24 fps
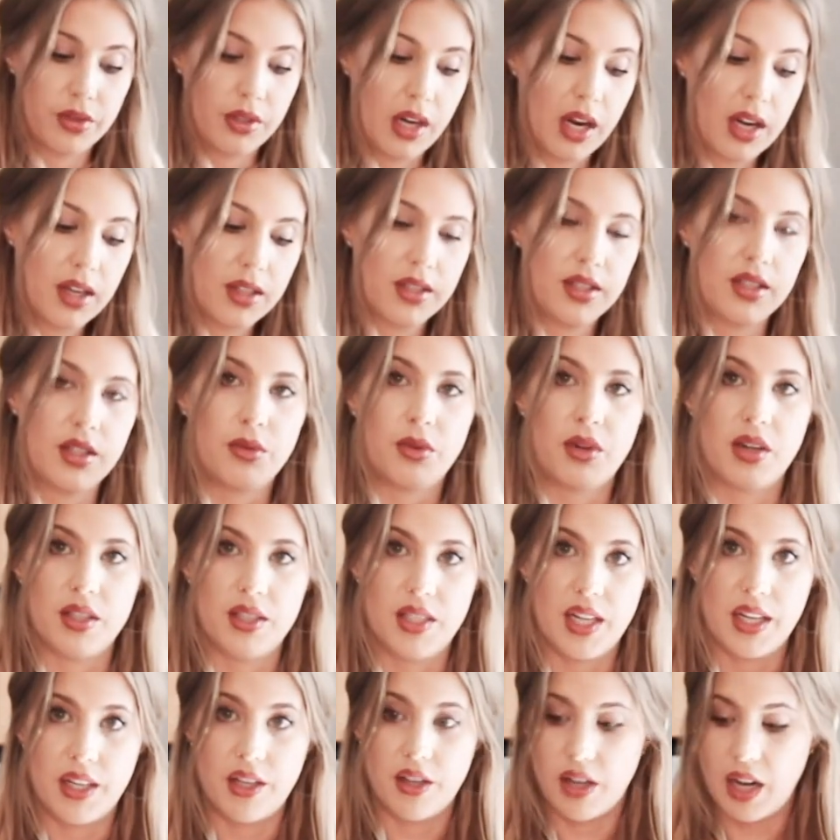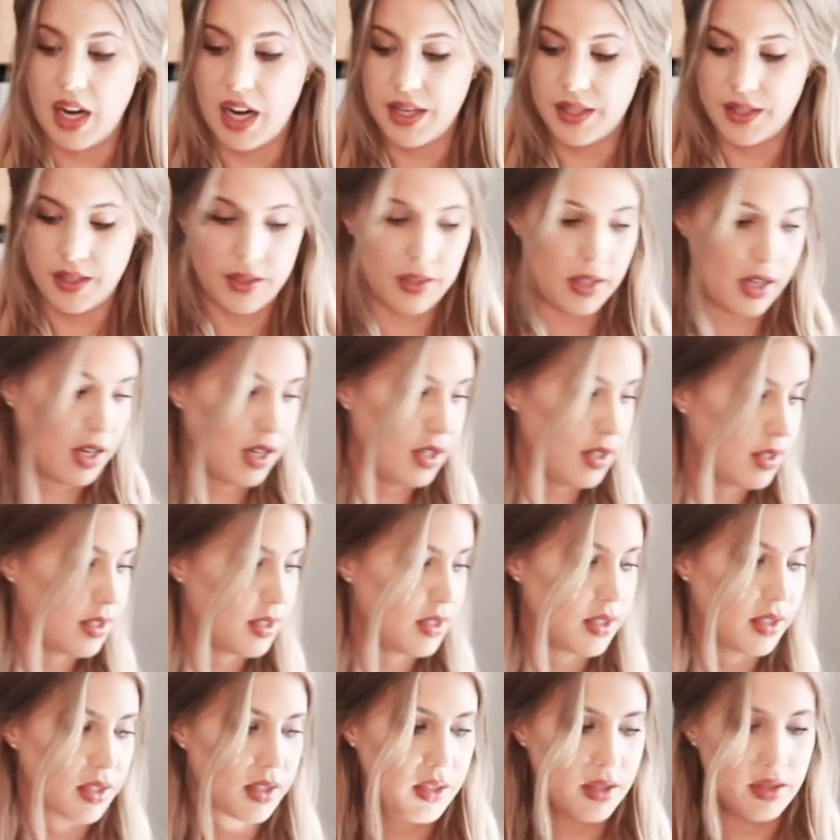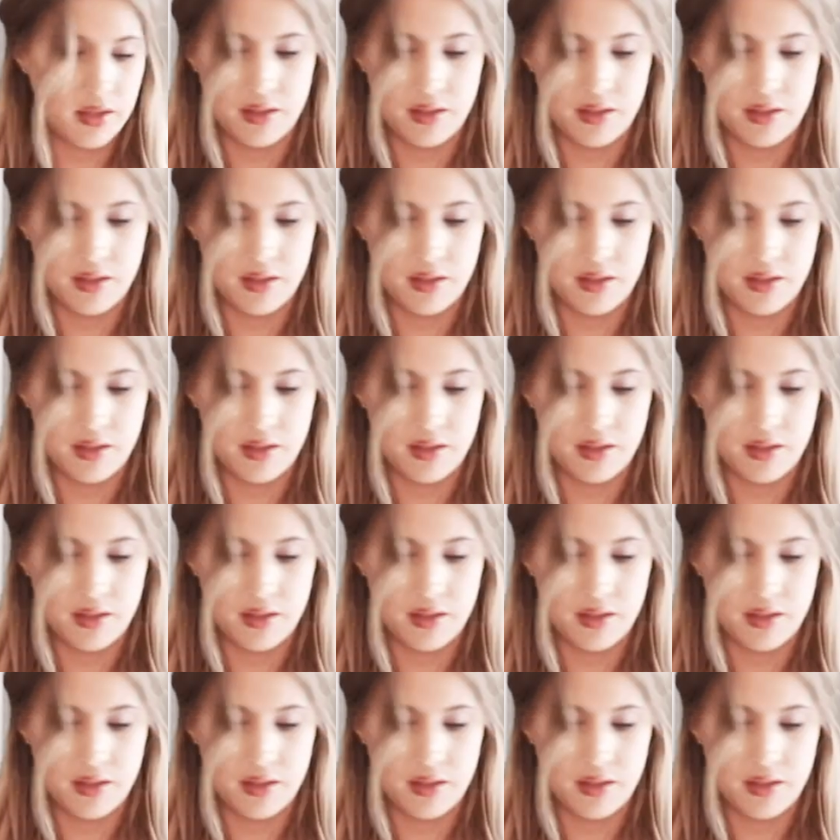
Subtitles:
next you want to take your hazelnuts.